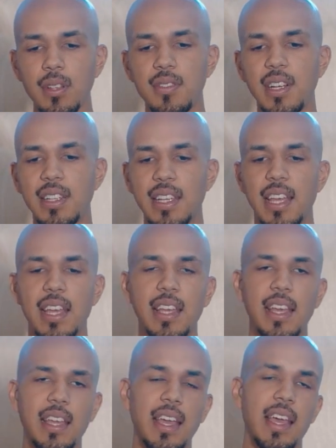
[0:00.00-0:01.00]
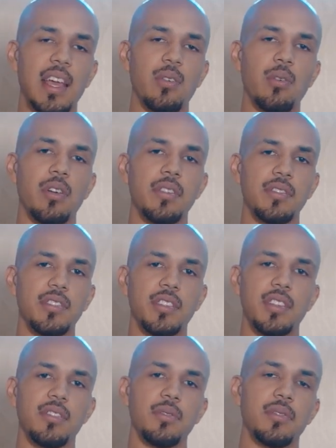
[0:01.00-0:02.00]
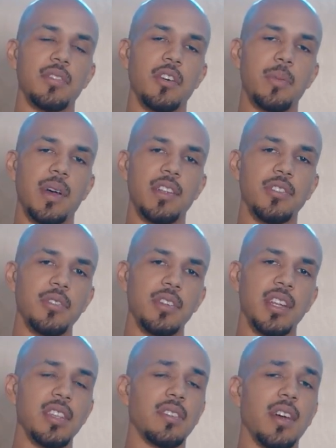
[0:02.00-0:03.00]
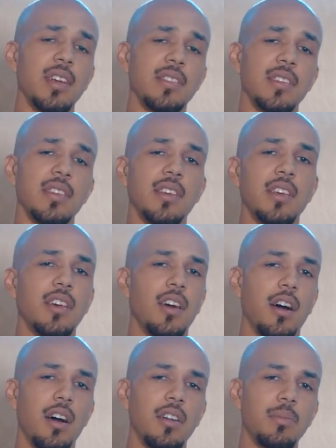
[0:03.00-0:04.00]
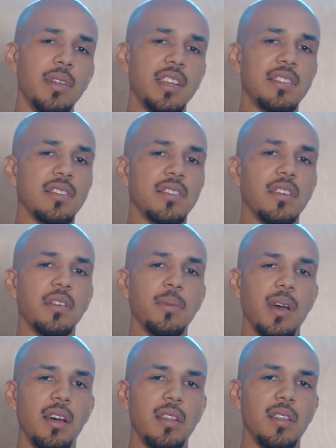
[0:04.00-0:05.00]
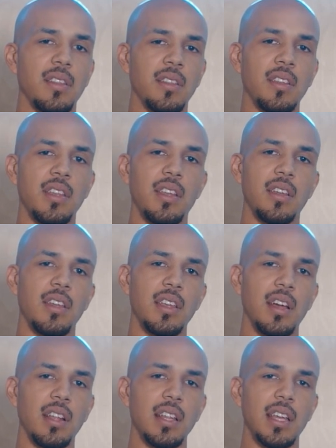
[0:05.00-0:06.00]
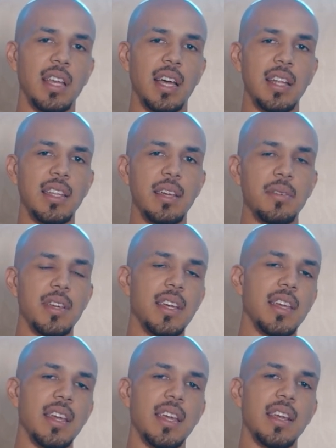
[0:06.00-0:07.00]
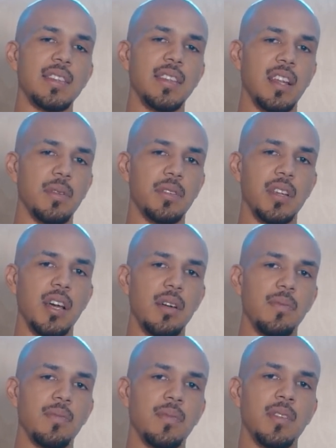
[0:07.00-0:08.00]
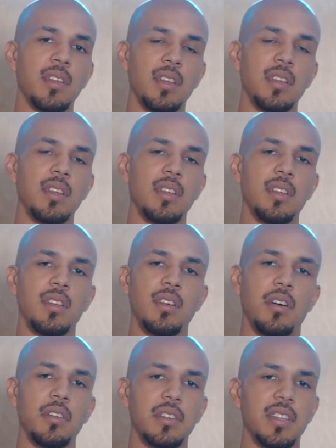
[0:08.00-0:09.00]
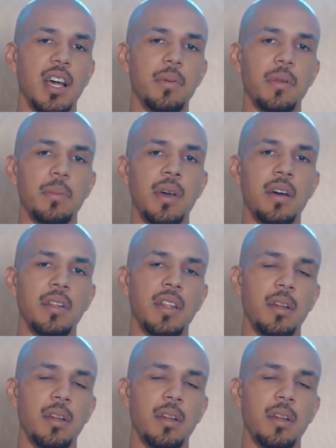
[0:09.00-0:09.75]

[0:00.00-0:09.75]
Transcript: It's like the KKK headquarters and shit too, Stone Mountain, Georgia. That's crazy. All them niggas in Stone Mountain. And y'all let goddamn KKK set up shop on the top of the mountain.